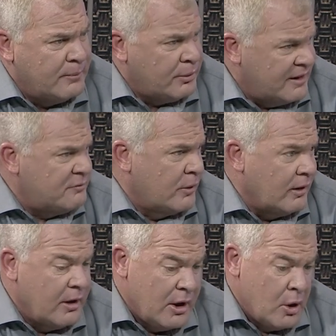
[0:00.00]
a place
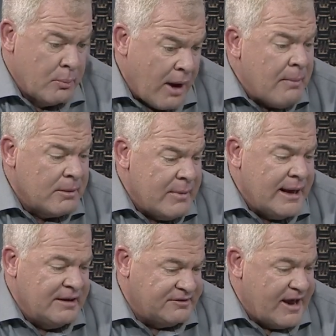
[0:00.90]
where probably
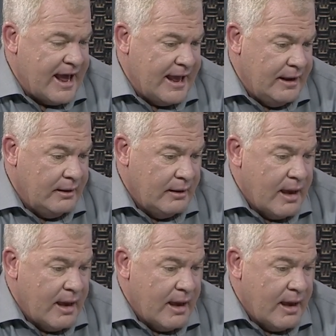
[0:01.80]
many say,